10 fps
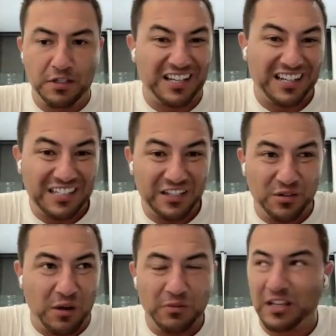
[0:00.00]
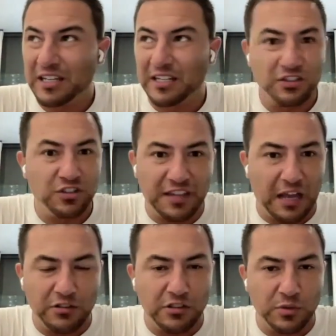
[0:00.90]
Because I got to tell you, I would like an extra
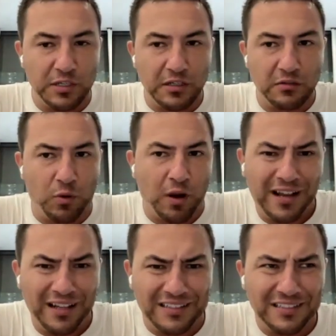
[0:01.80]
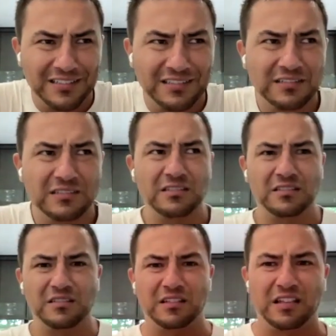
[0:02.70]
1,000 a week. Why not?
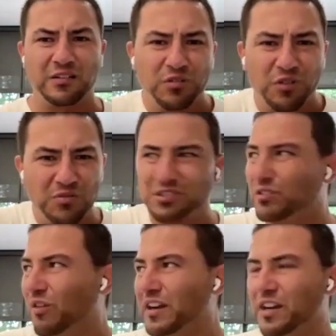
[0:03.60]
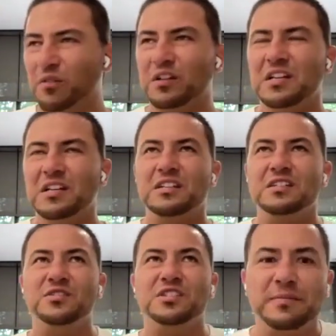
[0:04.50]
It all goes to Rhino.
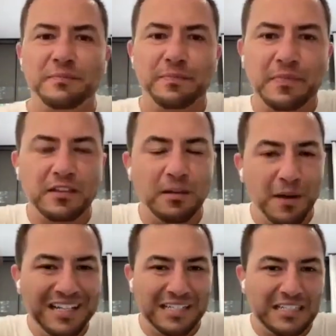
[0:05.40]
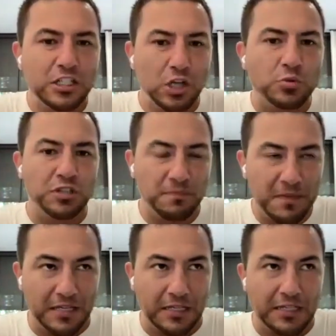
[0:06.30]
You see, the money doesn't go to
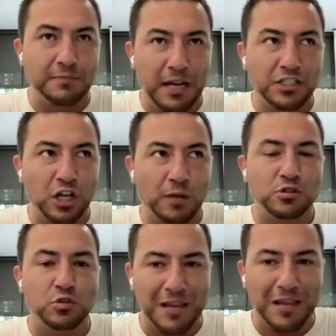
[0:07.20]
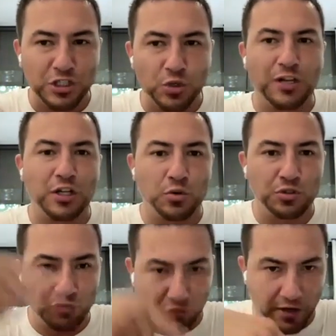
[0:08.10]
me. It's my job to make sure it
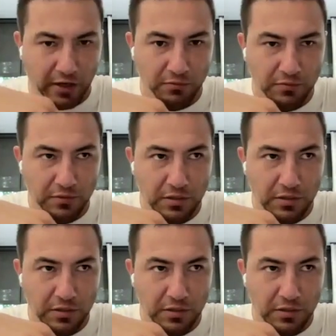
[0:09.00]
goes to Rhino.